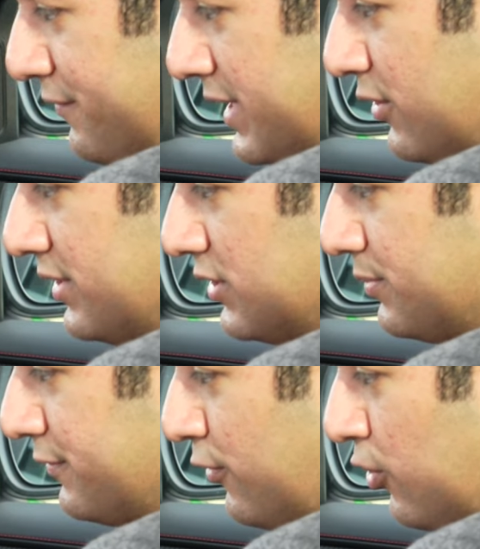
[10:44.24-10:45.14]
if I go into
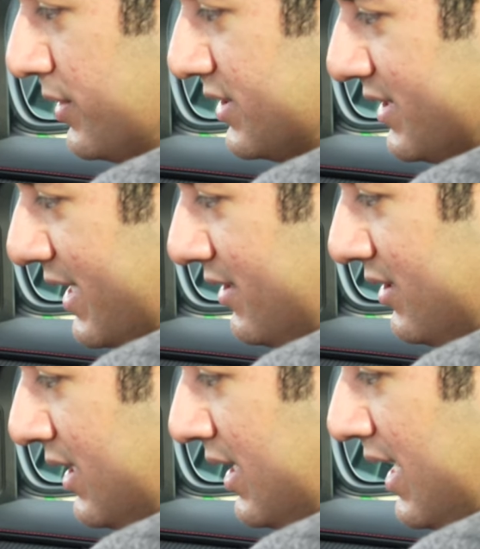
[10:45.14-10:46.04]
performance
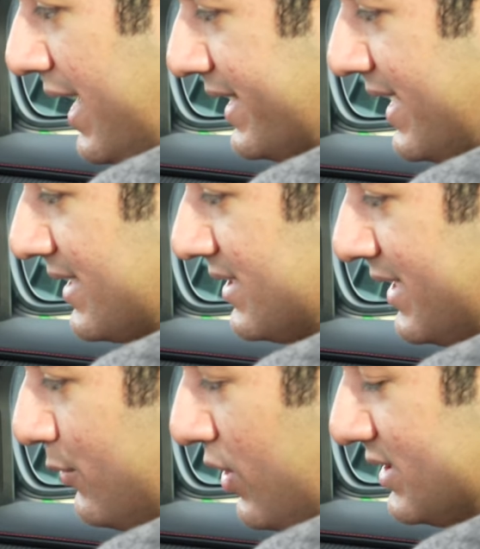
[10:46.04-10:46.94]
there, I can
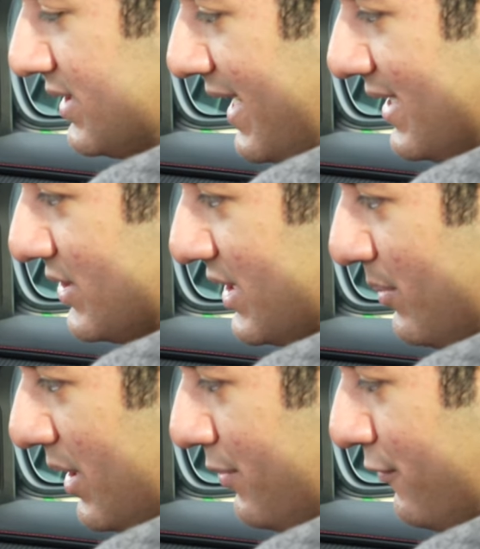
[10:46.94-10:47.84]
actually once again see
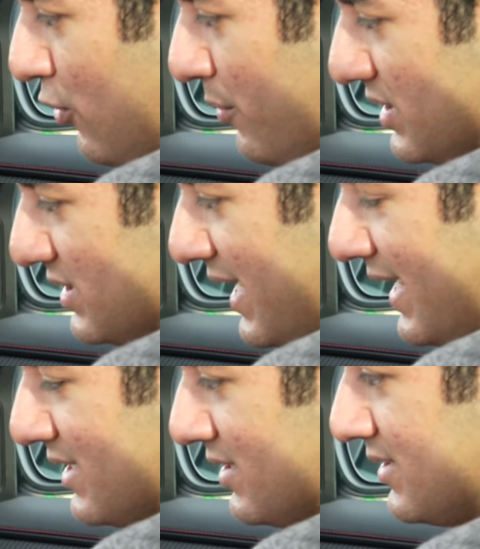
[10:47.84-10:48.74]
my performance
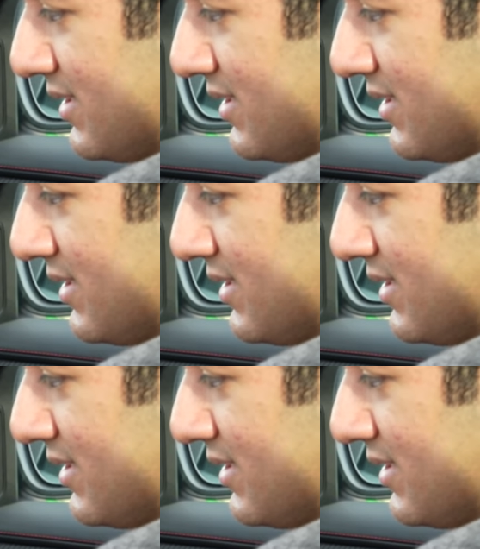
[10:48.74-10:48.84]
gauges.